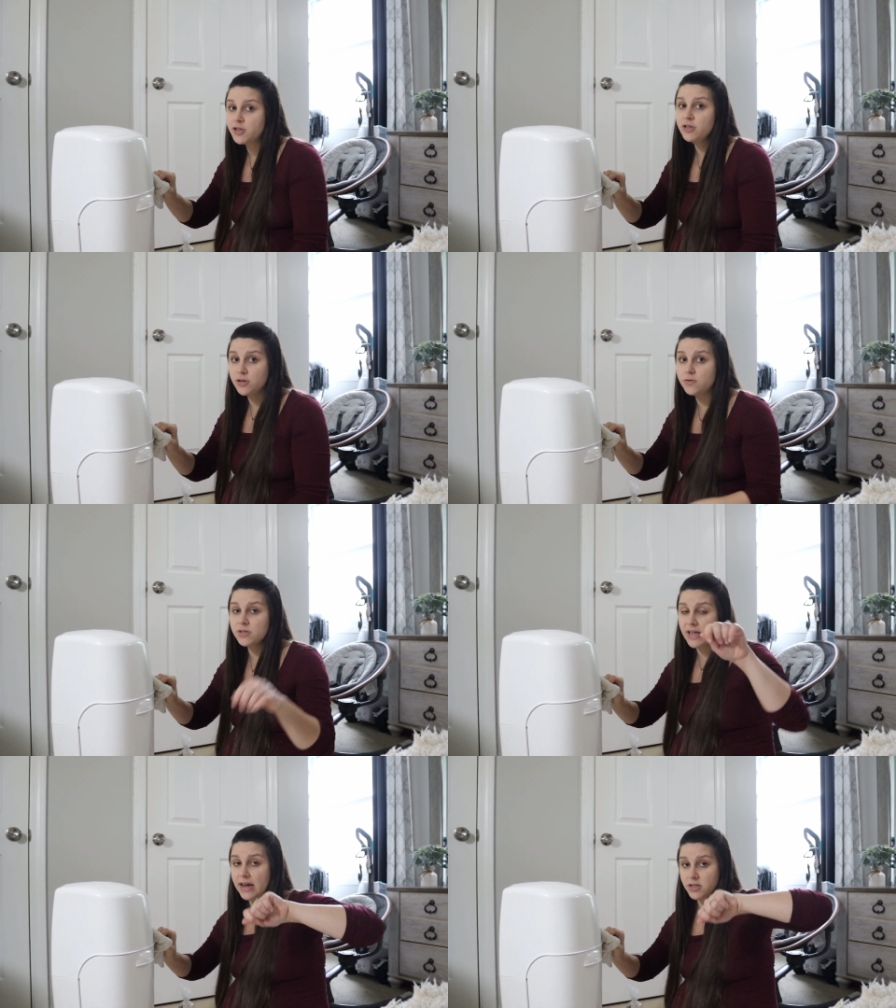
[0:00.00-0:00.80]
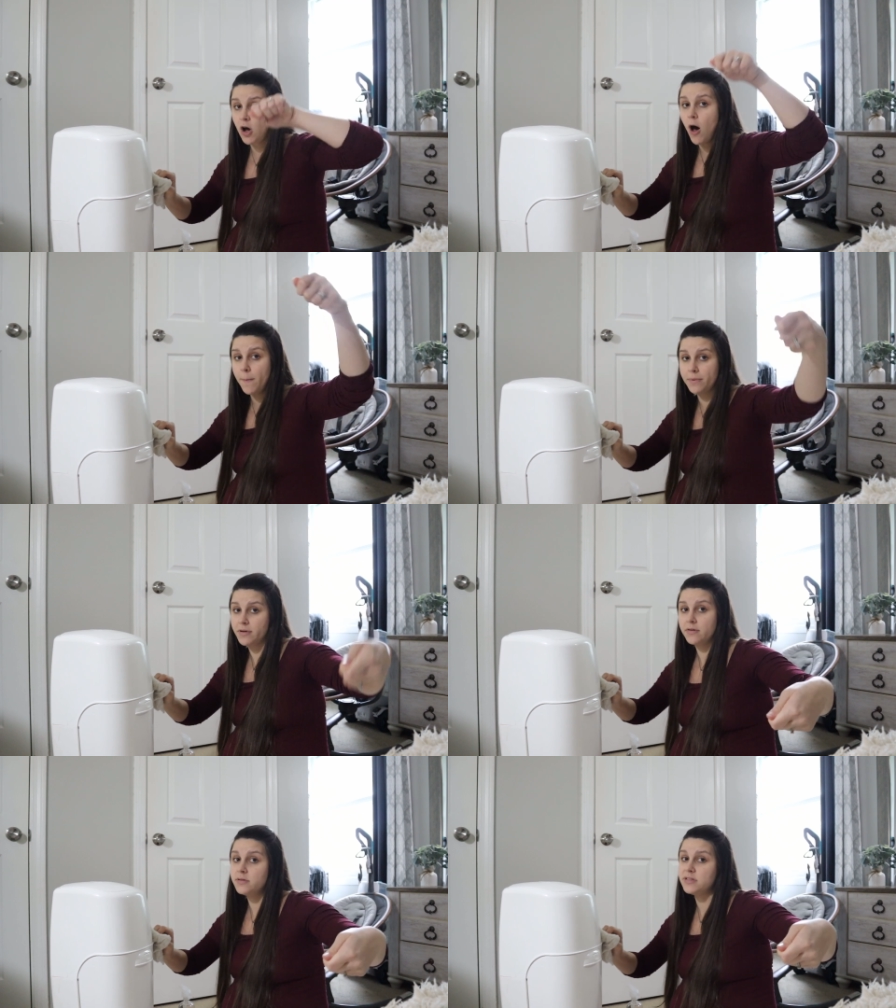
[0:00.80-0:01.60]
to use that top
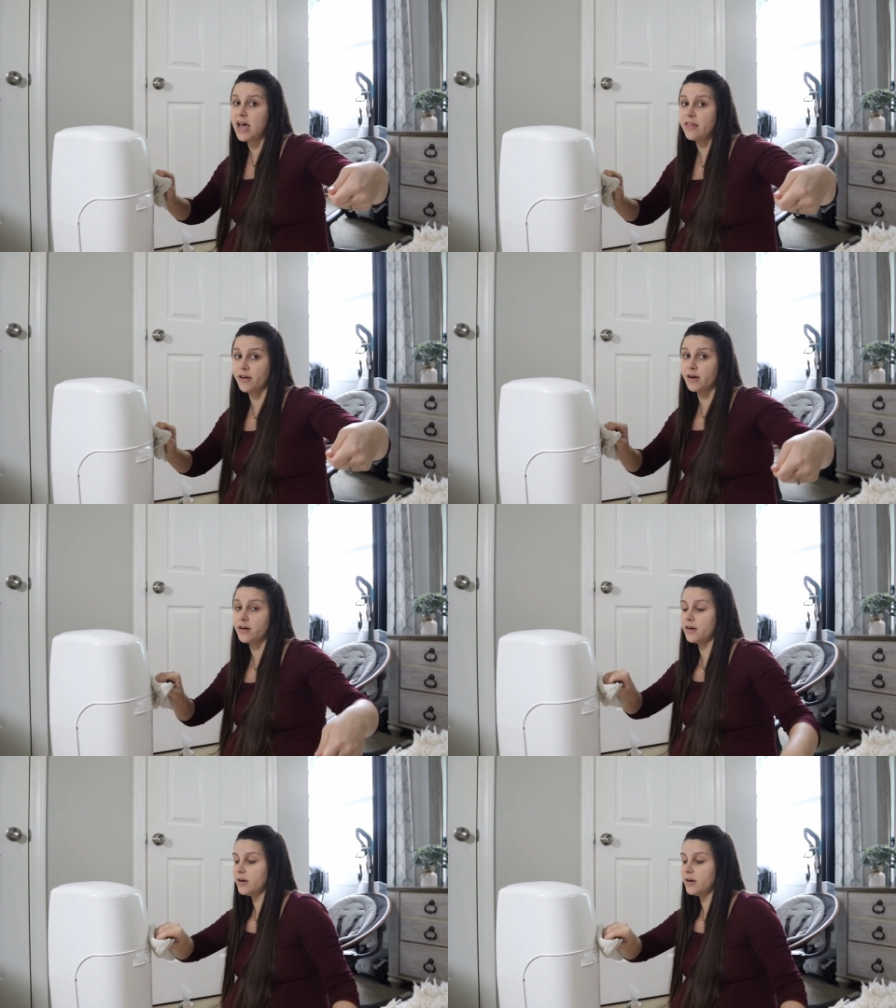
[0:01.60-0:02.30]
tether.